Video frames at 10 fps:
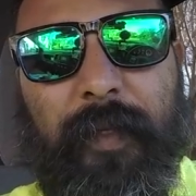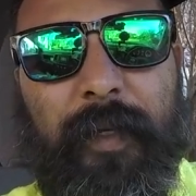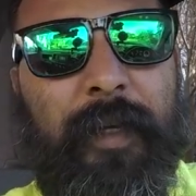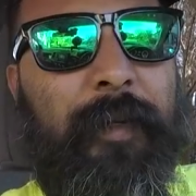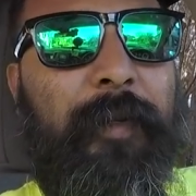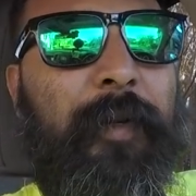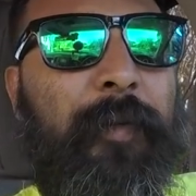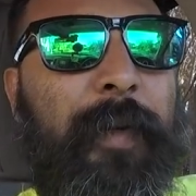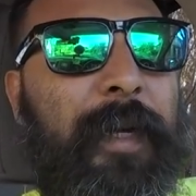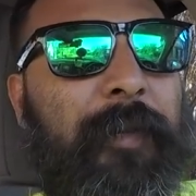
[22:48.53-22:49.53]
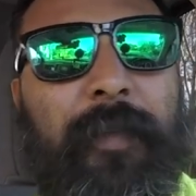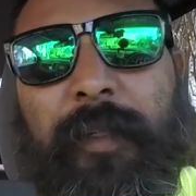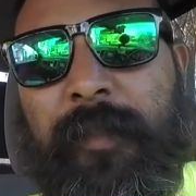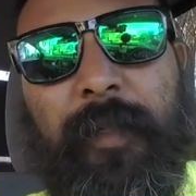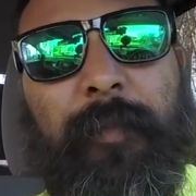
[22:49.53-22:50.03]
I don't know, man. If
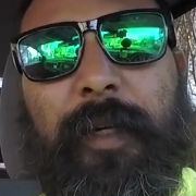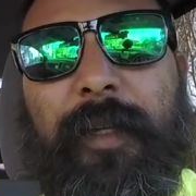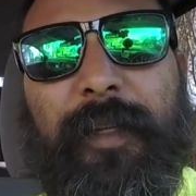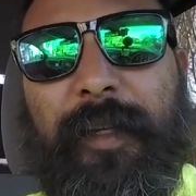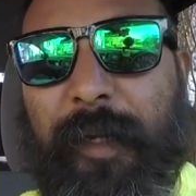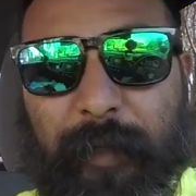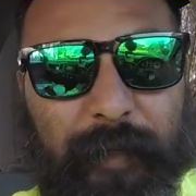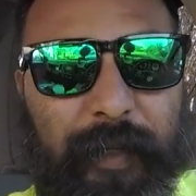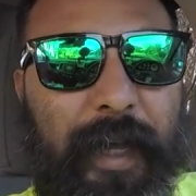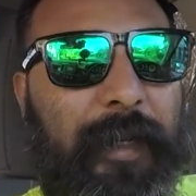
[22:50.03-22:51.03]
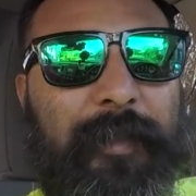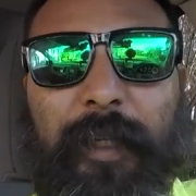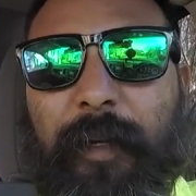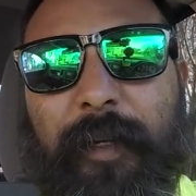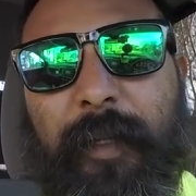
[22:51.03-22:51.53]
there's somebody here in the Dallas
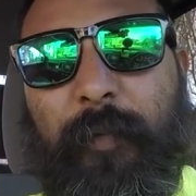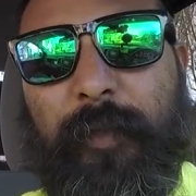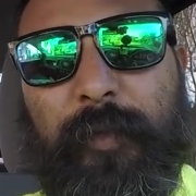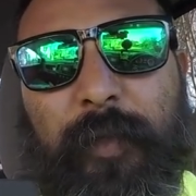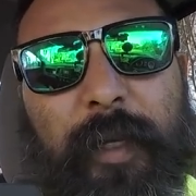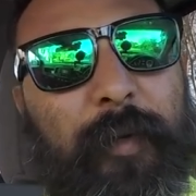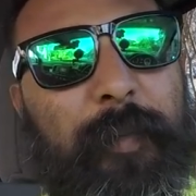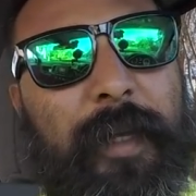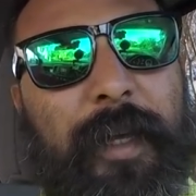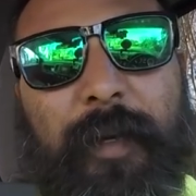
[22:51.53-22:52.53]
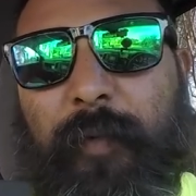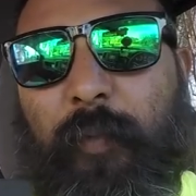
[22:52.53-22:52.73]
area that wants to help me out,